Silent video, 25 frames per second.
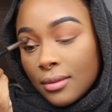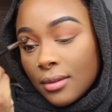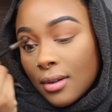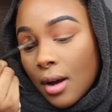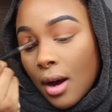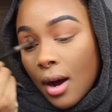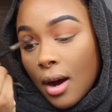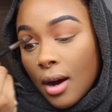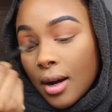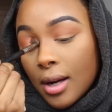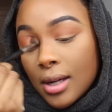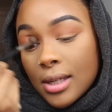
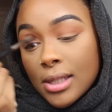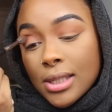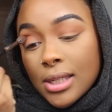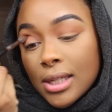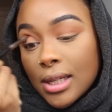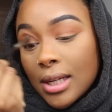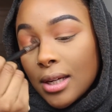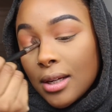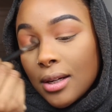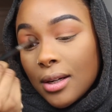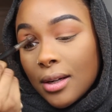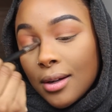
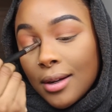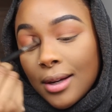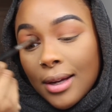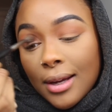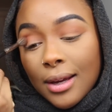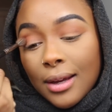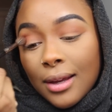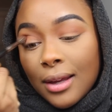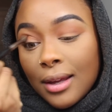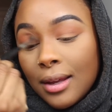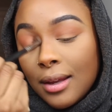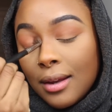content
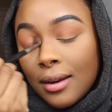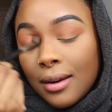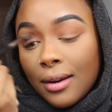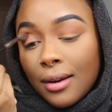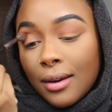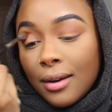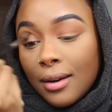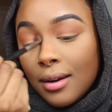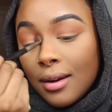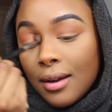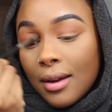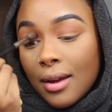
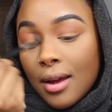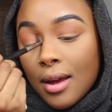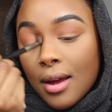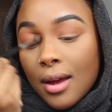in